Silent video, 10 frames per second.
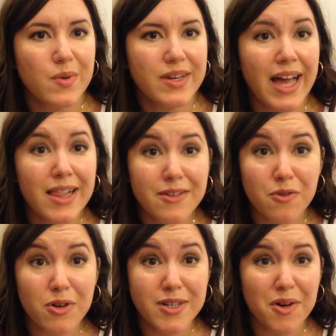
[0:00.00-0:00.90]

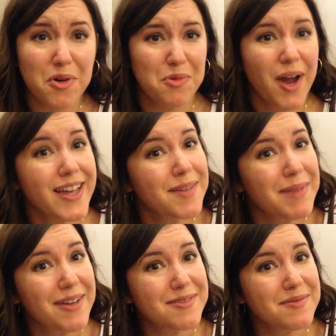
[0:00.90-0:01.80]
California or Rocky
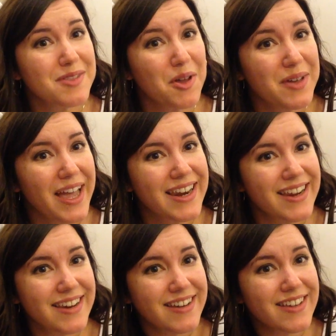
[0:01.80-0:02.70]
Mountain
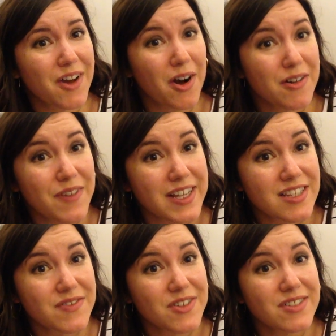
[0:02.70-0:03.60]
located yarn
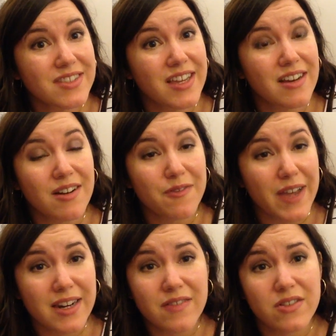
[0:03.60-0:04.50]
festivals that you're a
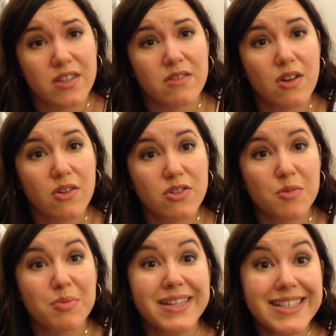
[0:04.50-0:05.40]
fan of or that you go
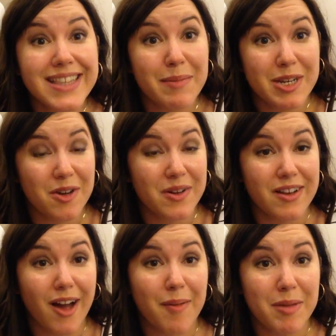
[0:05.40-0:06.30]
to, please let me know
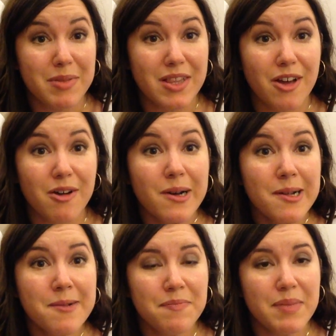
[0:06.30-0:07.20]
and comment below,
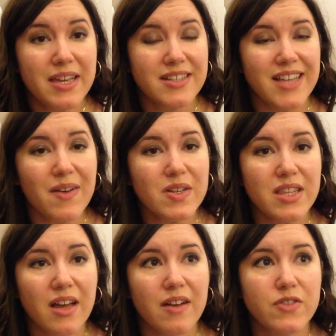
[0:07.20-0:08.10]
because I would
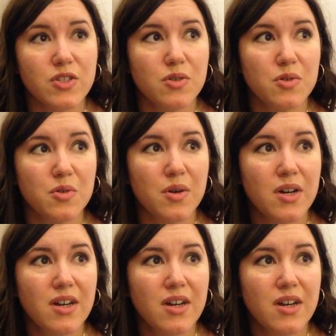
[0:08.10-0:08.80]
love to